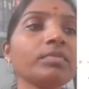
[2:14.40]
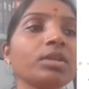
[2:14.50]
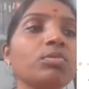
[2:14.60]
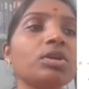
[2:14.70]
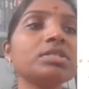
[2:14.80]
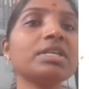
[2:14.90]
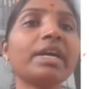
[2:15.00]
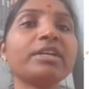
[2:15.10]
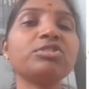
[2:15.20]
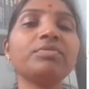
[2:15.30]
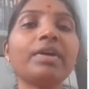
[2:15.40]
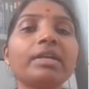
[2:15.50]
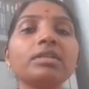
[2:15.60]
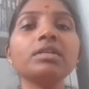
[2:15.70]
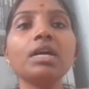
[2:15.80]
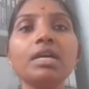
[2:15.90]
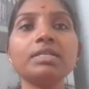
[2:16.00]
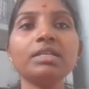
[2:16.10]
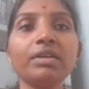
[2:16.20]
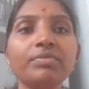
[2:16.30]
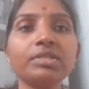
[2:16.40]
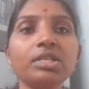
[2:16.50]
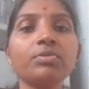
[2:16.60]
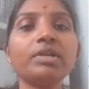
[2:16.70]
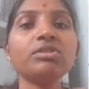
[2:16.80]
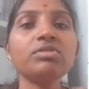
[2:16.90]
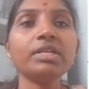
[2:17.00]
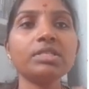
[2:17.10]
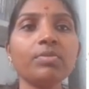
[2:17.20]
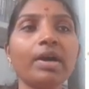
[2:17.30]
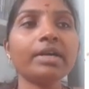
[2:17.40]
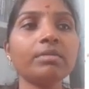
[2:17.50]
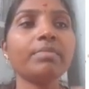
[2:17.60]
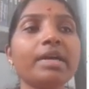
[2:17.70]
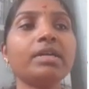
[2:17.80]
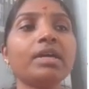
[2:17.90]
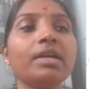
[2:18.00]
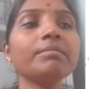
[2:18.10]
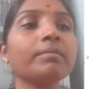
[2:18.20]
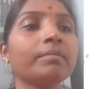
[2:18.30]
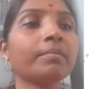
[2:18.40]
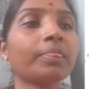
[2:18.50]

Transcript: What is the correction factor? CF is equal to T squared by N.